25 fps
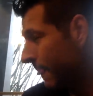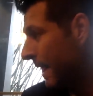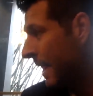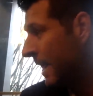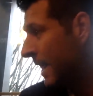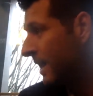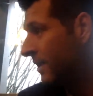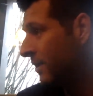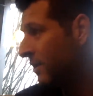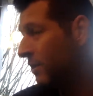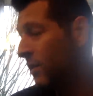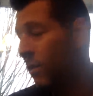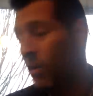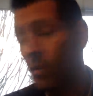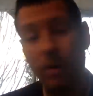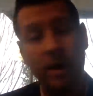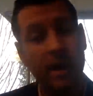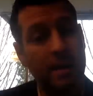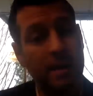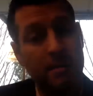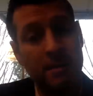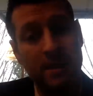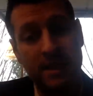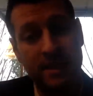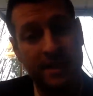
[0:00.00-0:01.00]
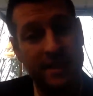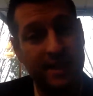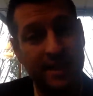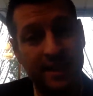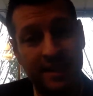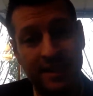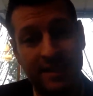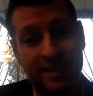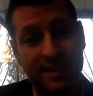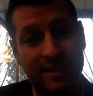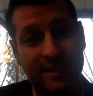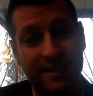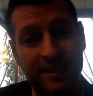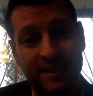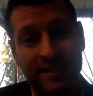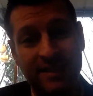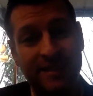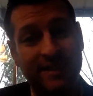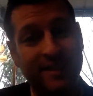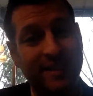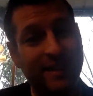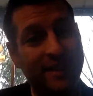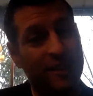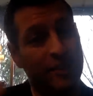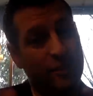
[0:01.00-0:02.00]
and you don't want to miss
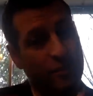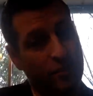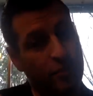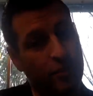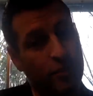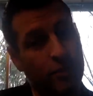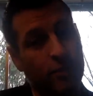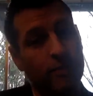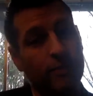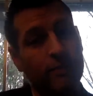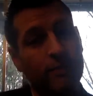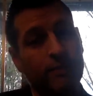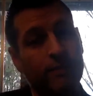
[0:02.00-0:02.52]
it. It's true.